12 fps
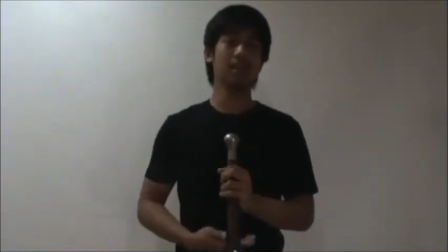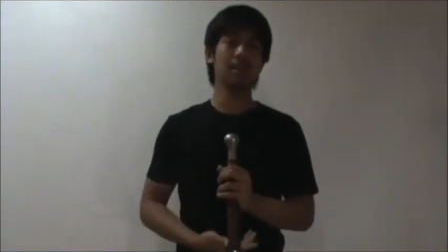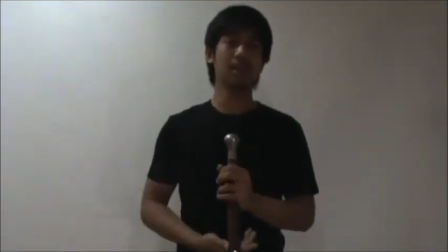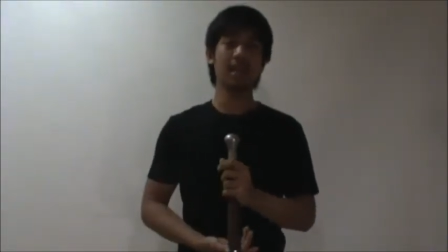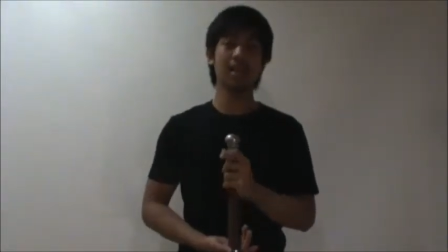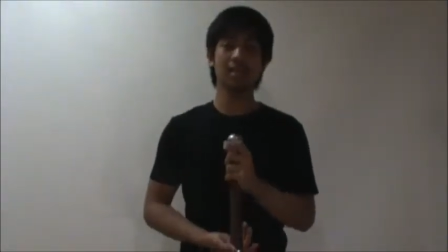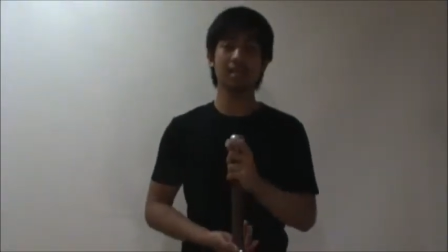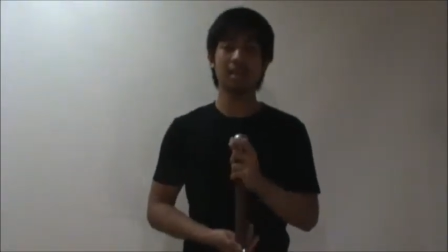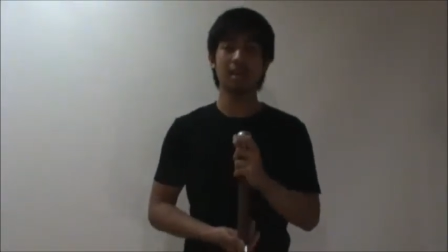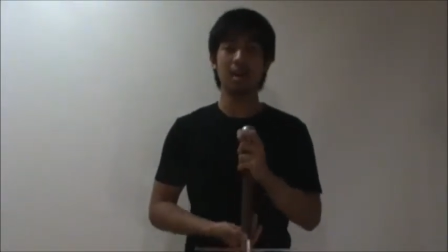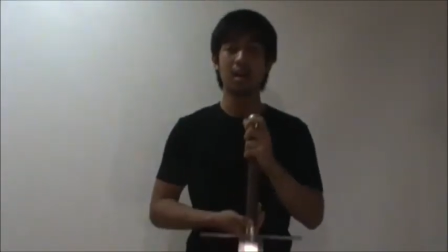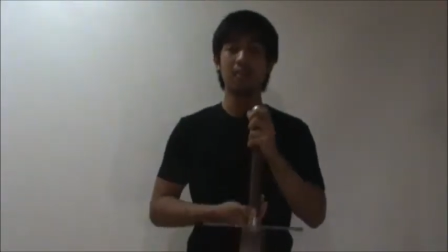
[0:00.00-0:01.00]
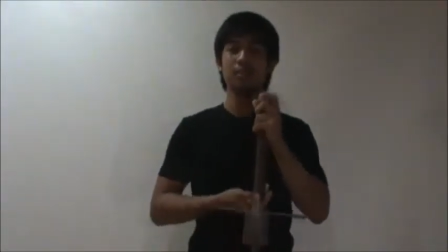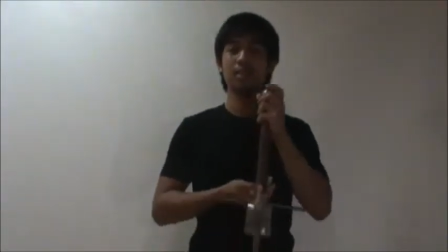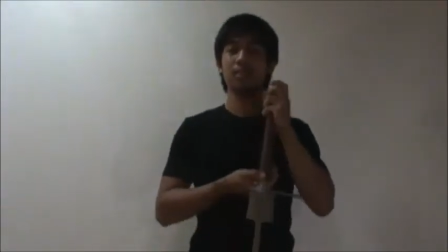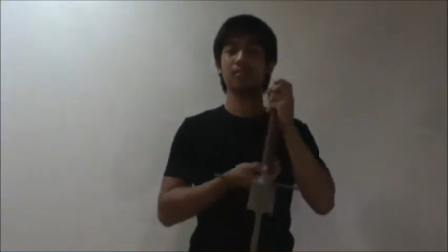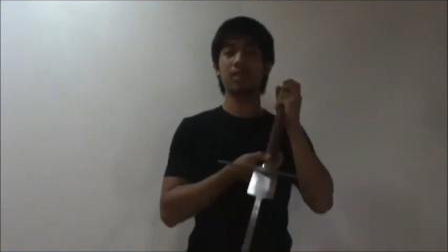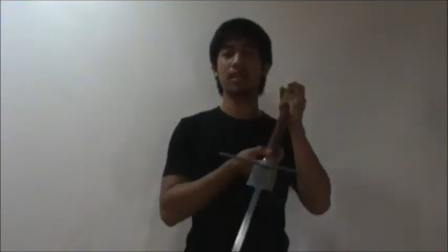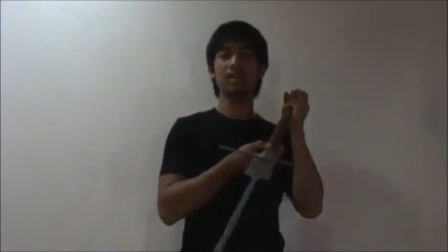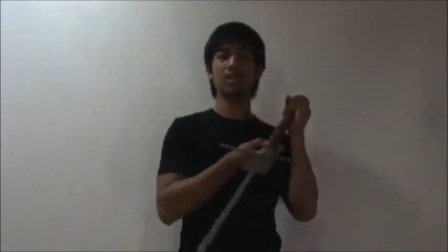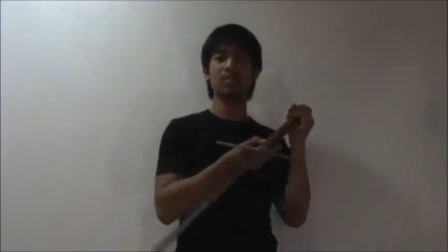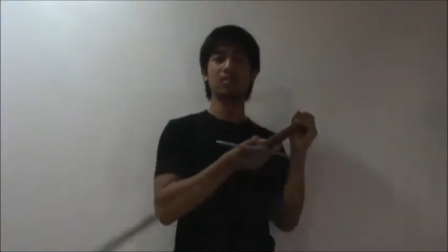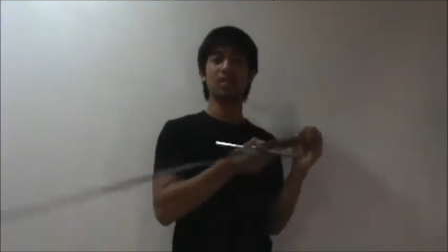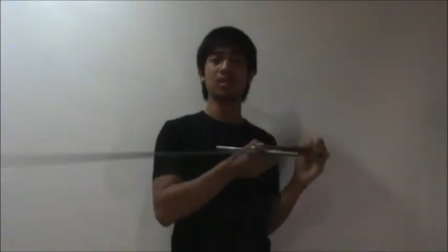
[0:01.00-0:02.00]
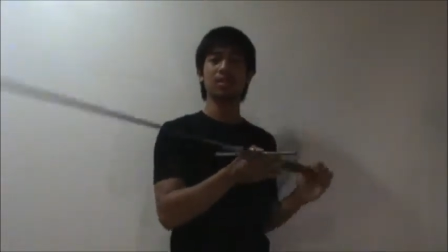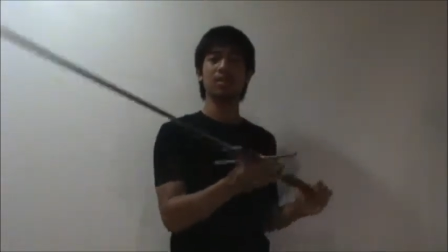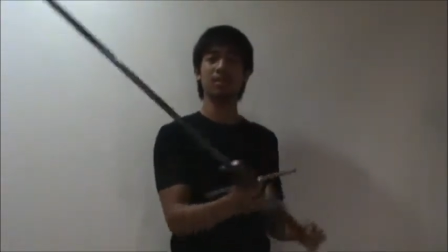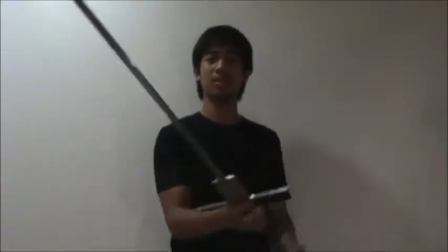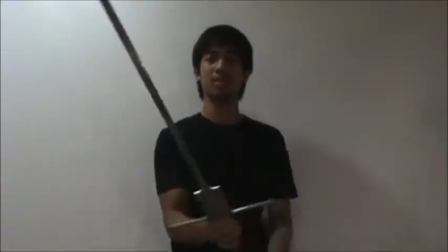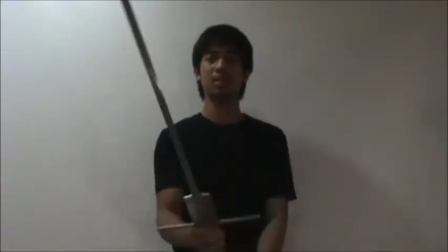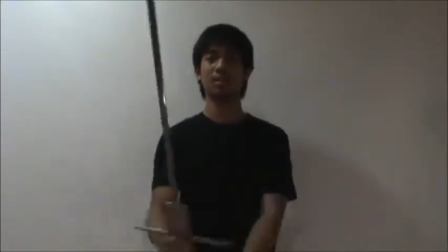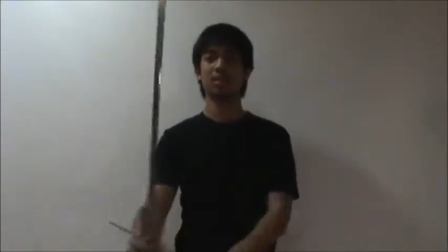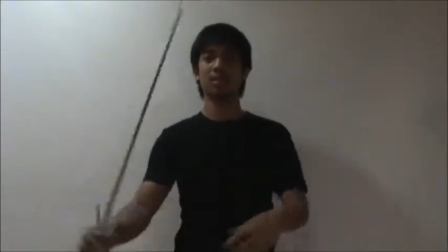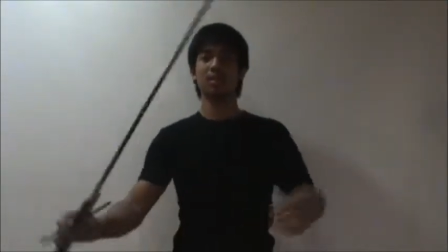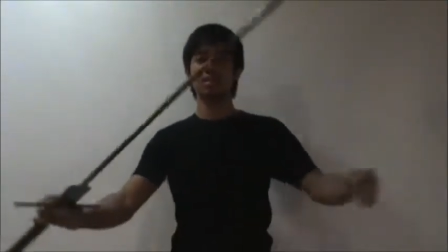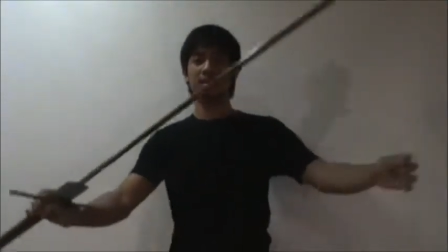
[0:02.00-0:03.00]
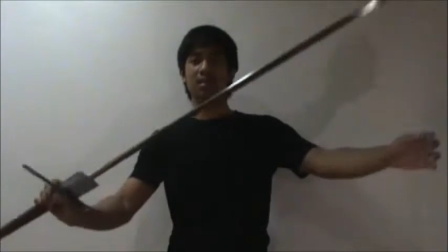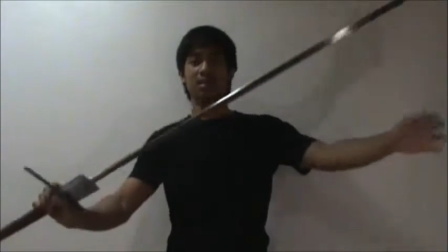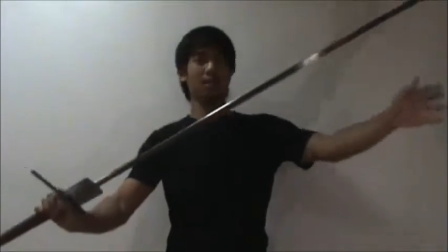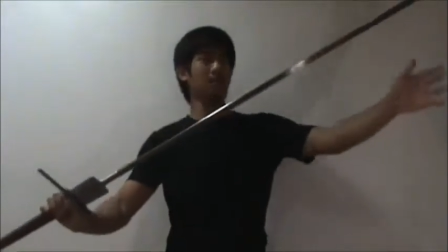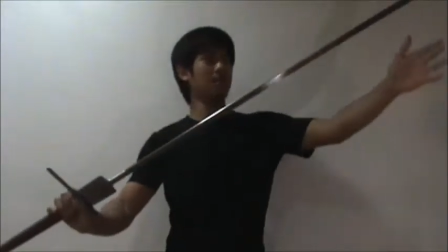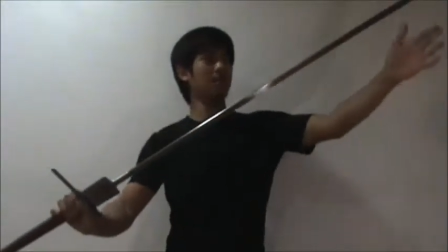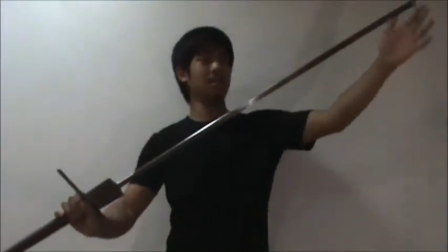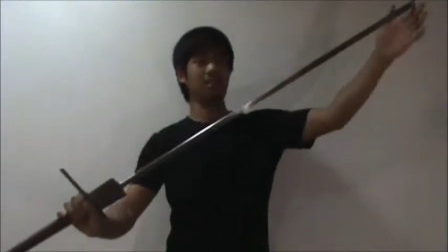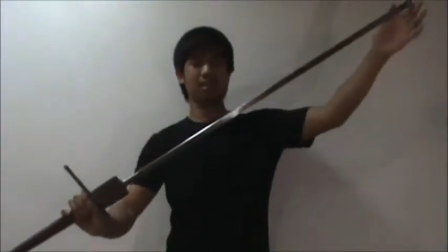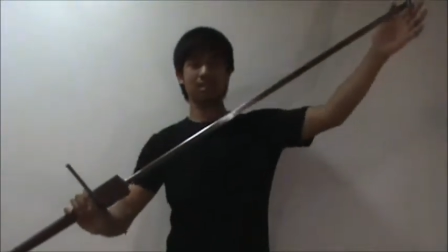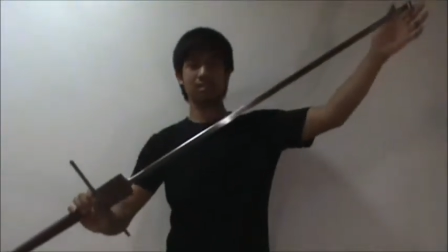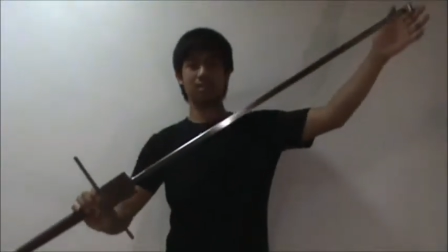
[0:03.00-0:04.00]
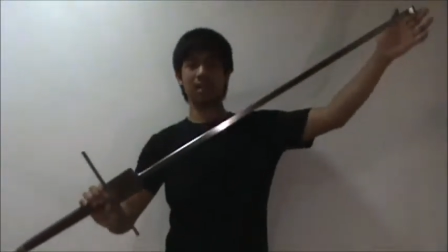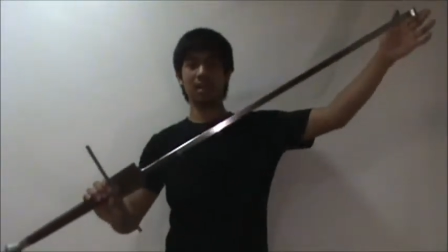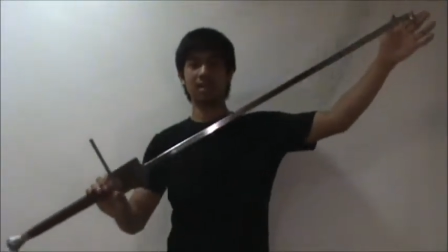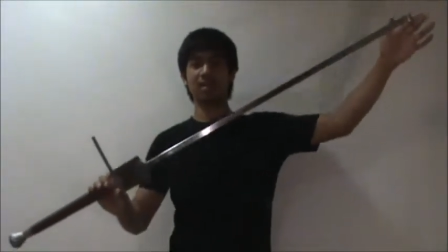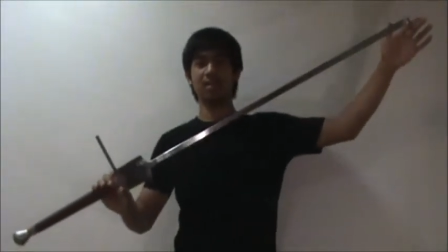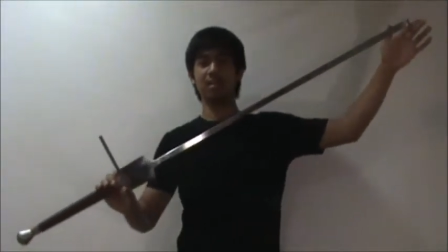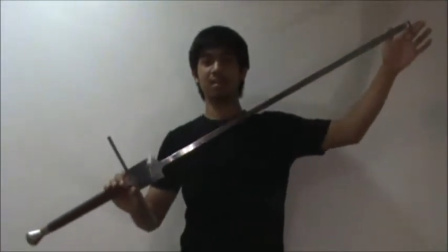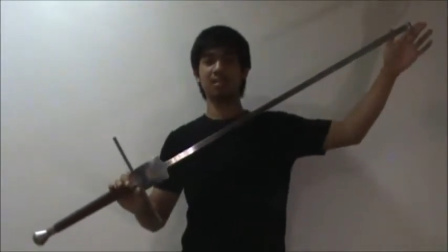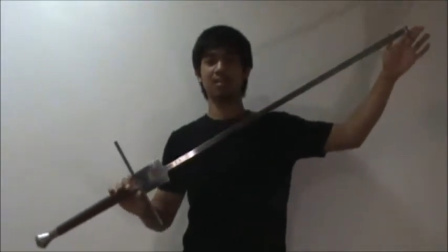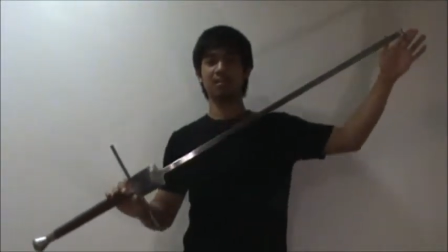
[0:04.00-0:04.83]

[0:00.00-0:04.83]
the Kingston Arms Federschwert. This right here.